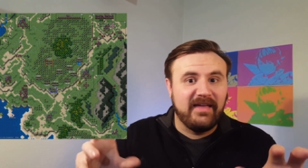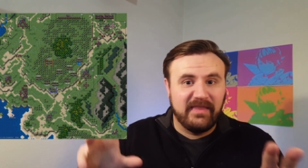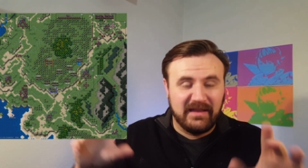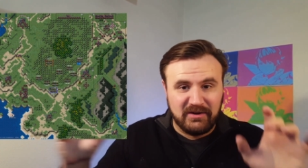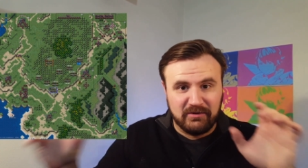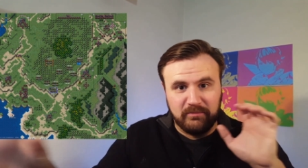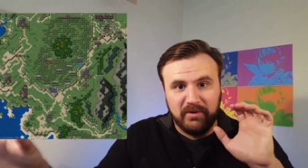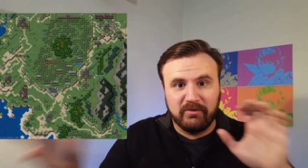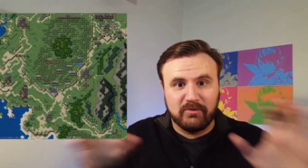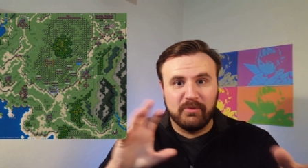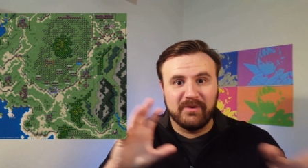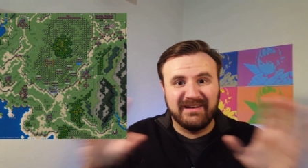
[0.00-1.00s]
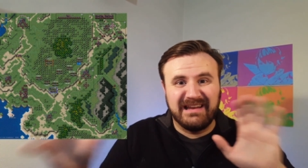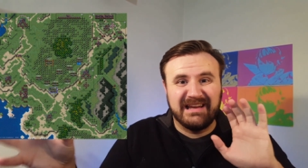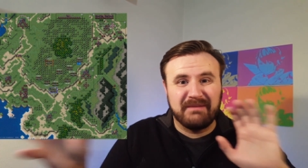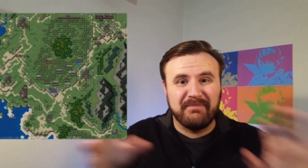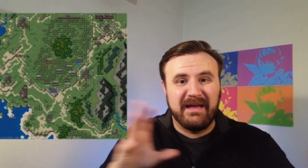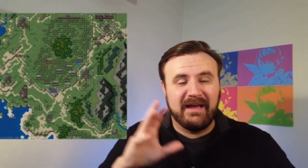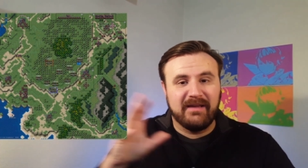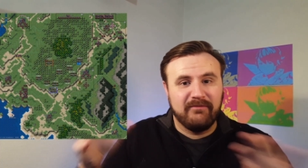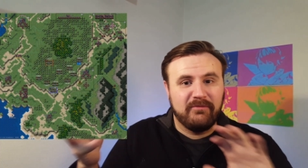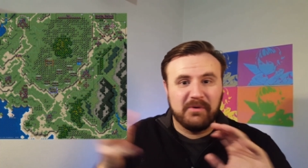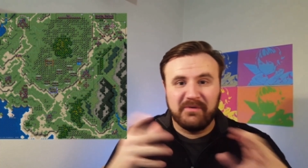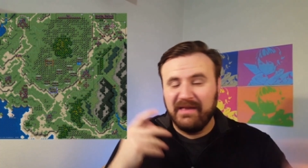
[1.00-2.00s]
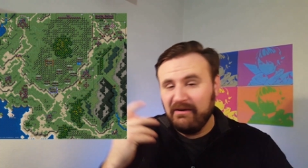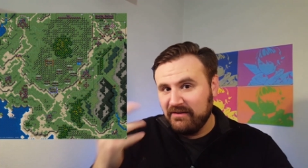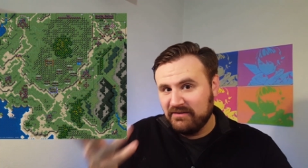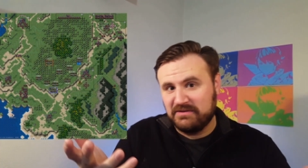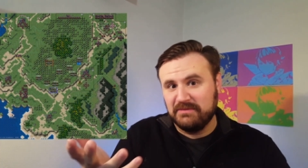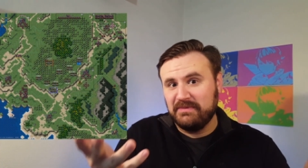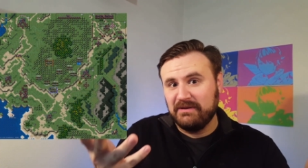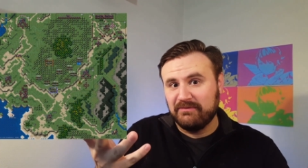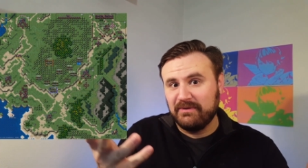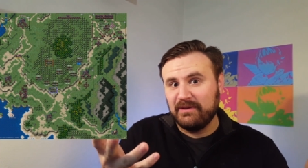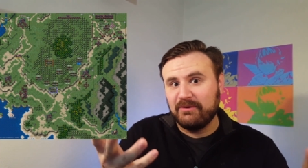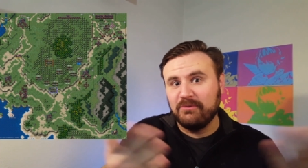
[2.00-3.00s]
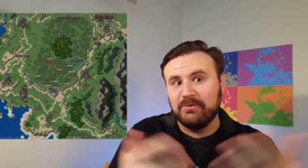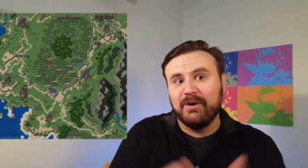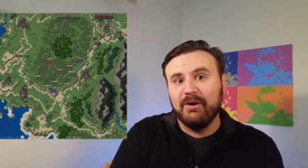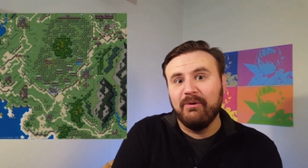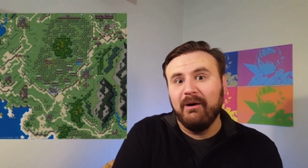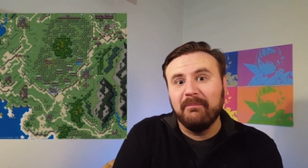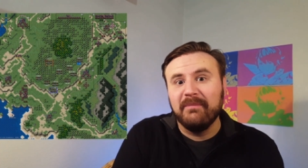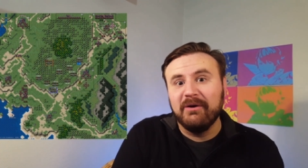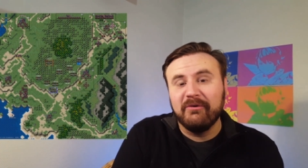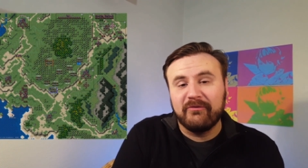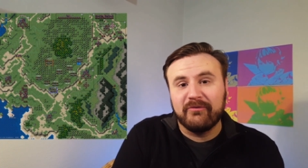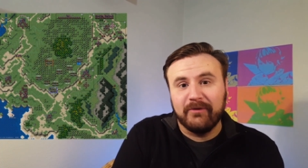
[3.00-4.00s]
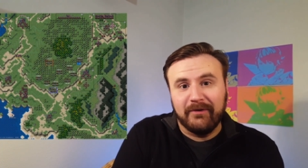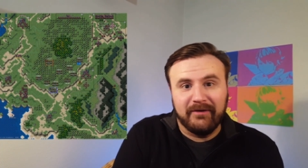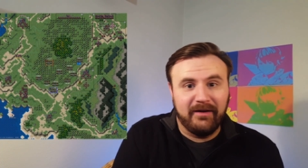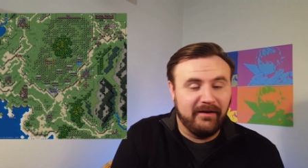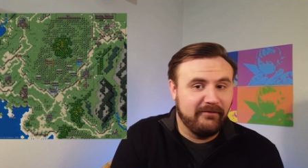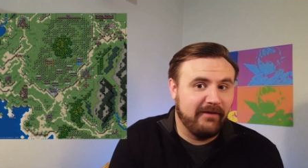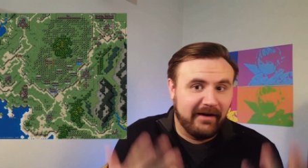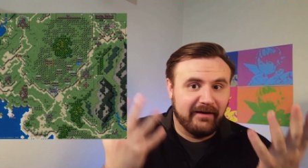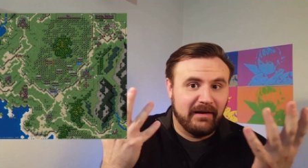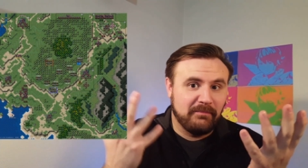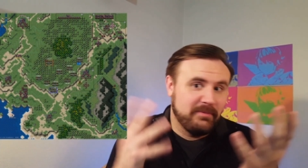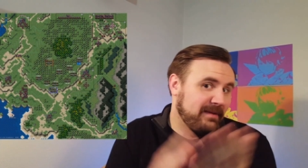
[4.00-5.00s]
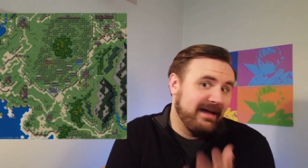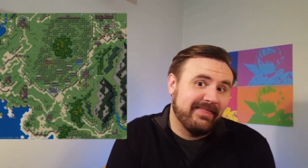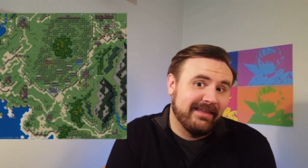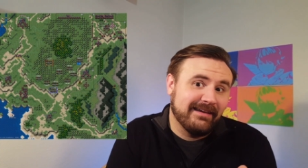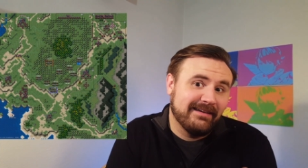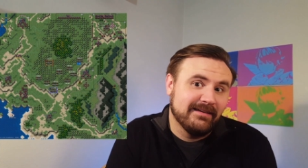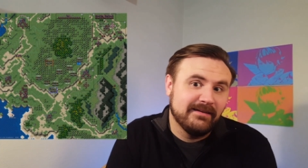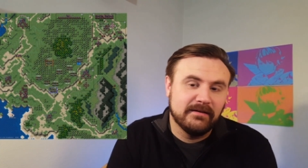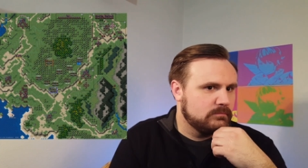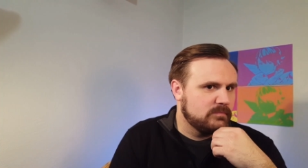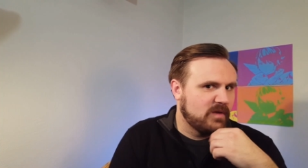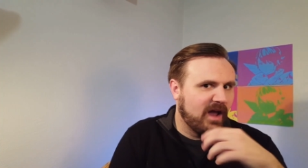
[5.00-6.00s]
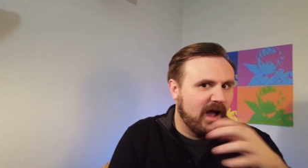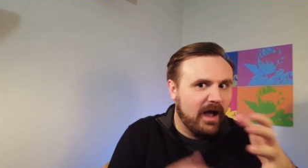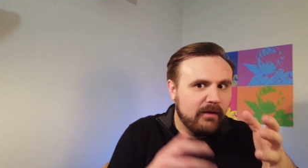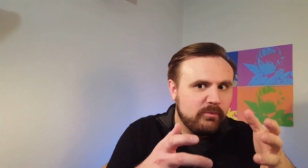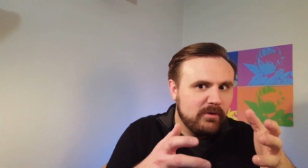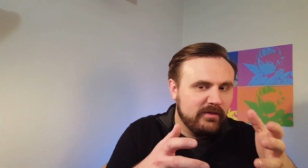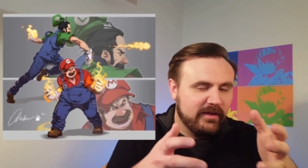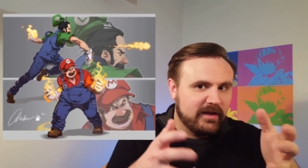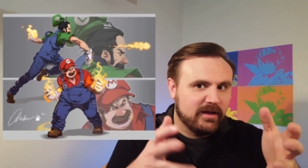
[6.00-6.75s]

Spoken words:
And then you're both coordinating back and forth. That would also be a really cool co-op mode for Fire Emblem, I think. I want